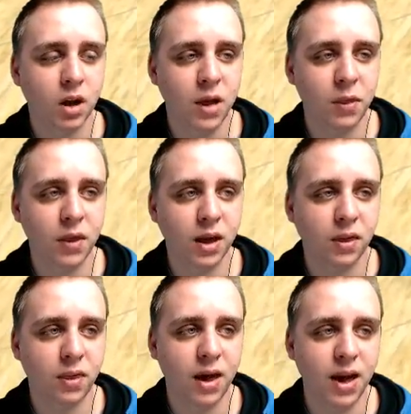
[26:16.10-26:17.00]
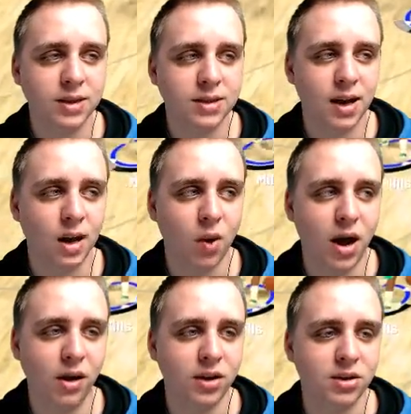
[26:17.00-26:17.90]
I think that
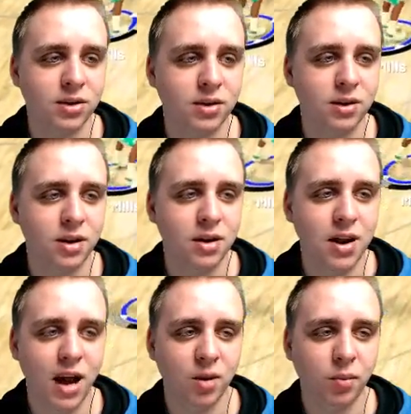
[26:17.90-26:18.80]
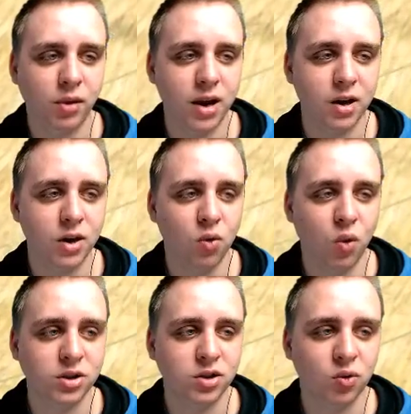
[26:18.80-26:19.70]
while he's not the player he
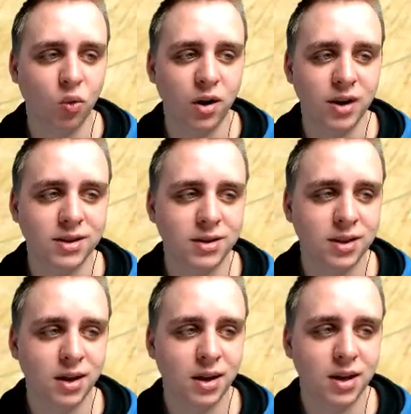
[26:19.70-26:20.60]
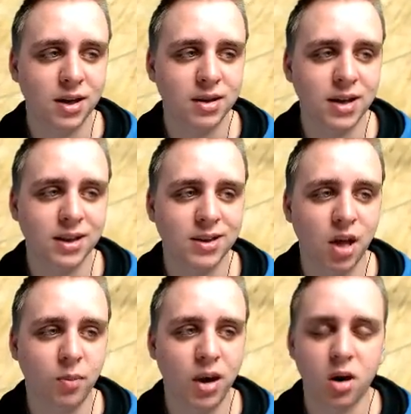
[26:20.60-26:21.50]
once was, he and
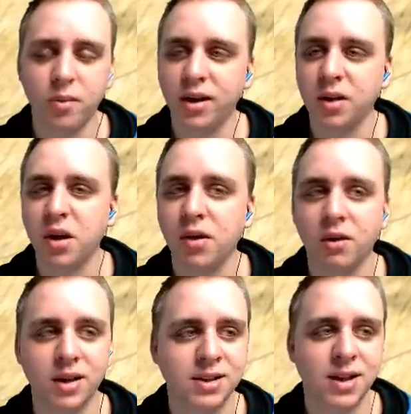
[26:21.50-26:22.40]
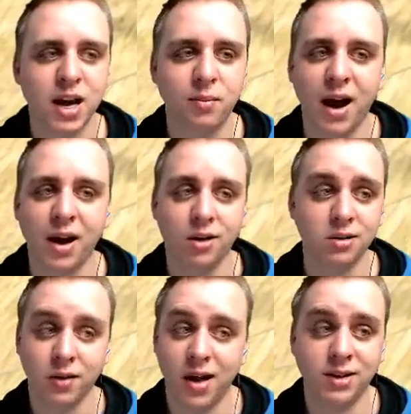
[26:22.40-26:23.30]
Denzel Perryman can be their inside
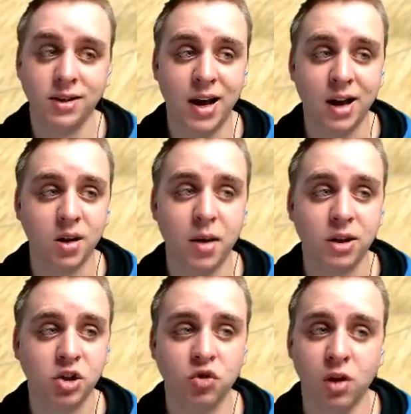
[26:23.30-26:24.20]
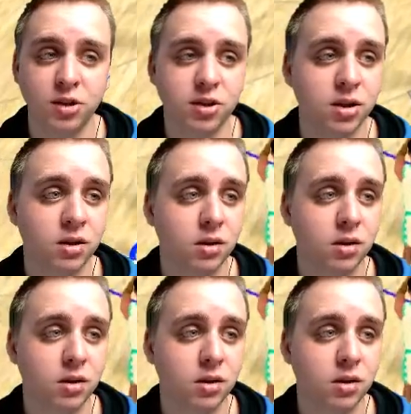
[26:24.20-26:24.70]
backers, and that's a tandem I'd trust.